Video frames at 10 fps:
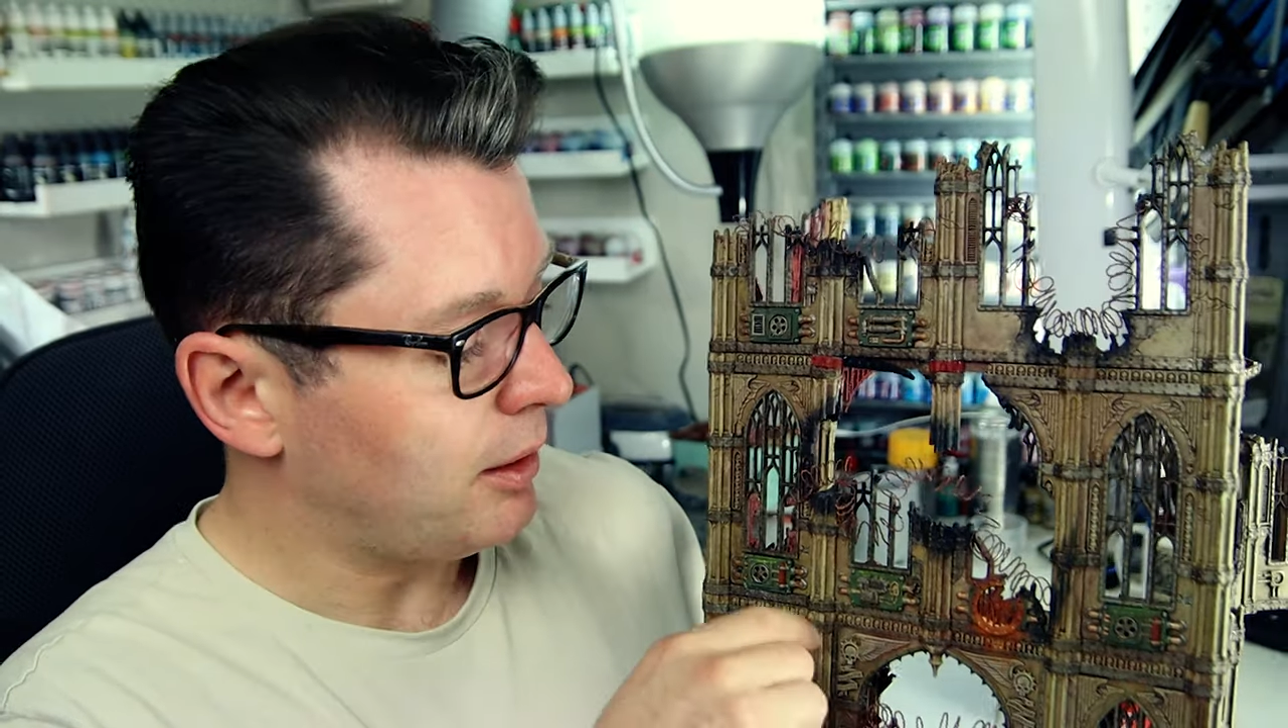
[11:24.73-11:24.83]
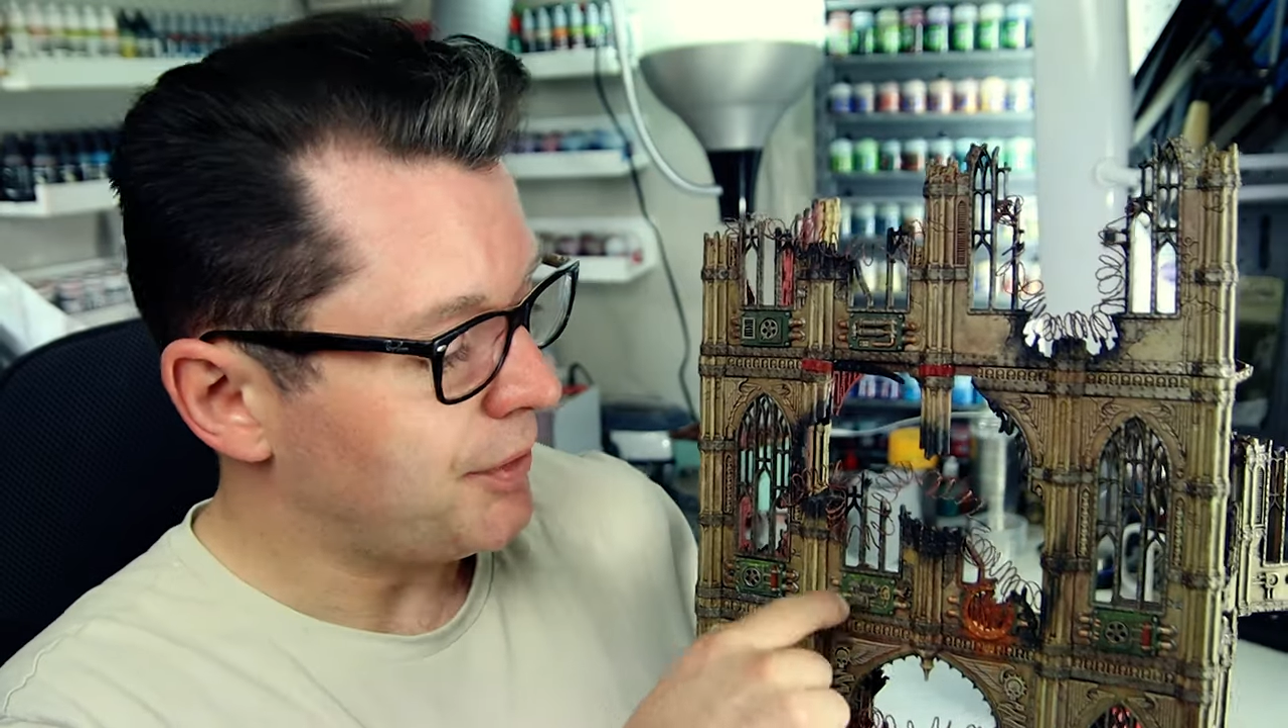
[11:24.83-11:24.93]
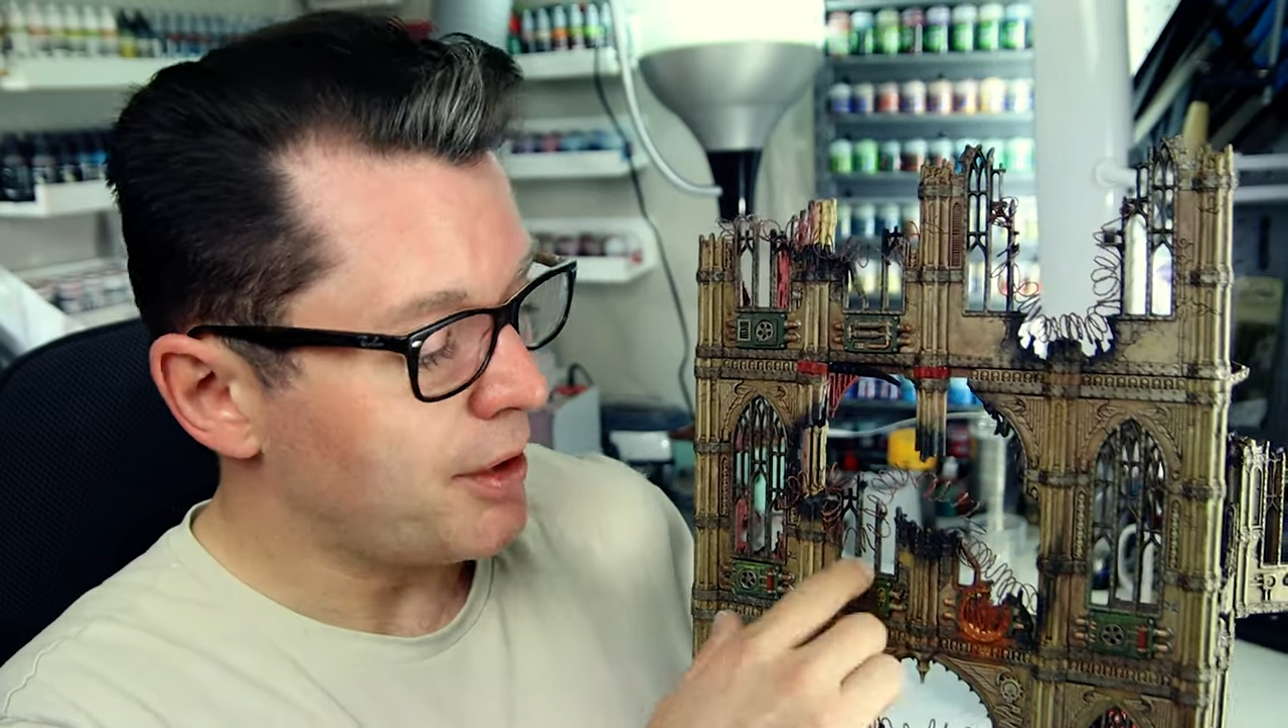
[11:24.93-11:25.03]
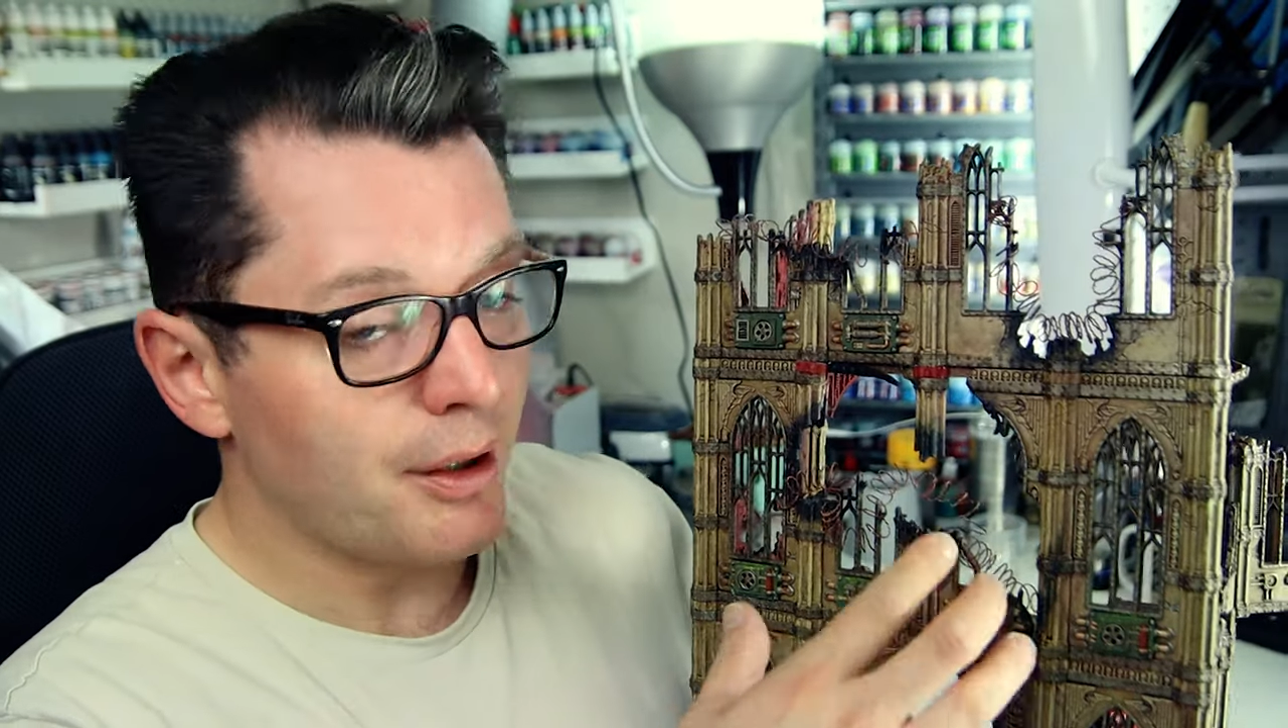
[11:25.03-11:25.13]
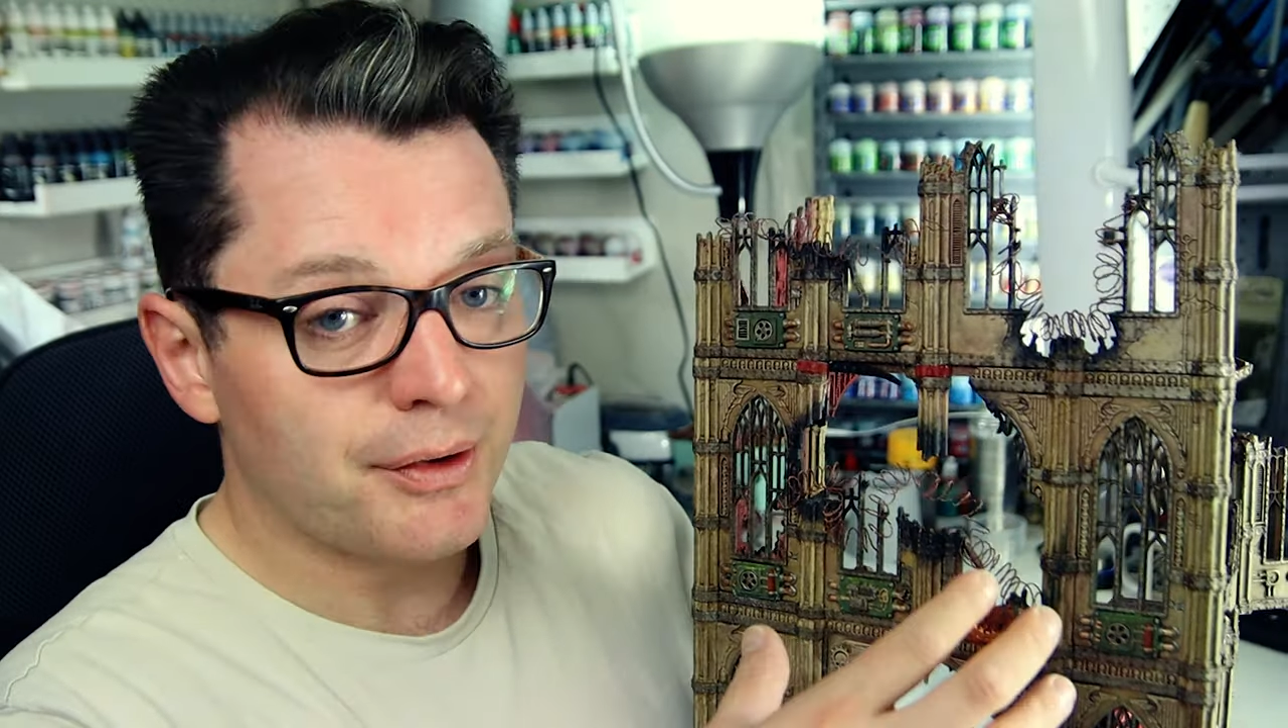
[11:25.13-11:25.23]

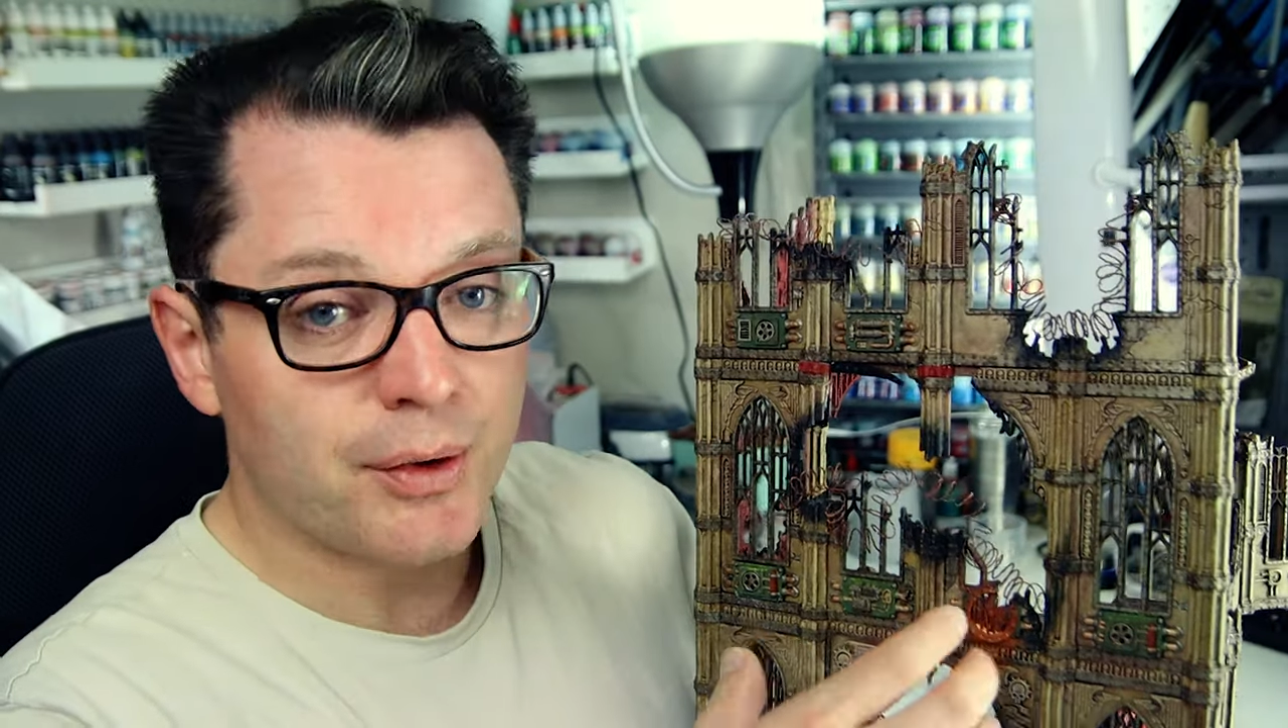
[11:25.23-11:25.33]
like the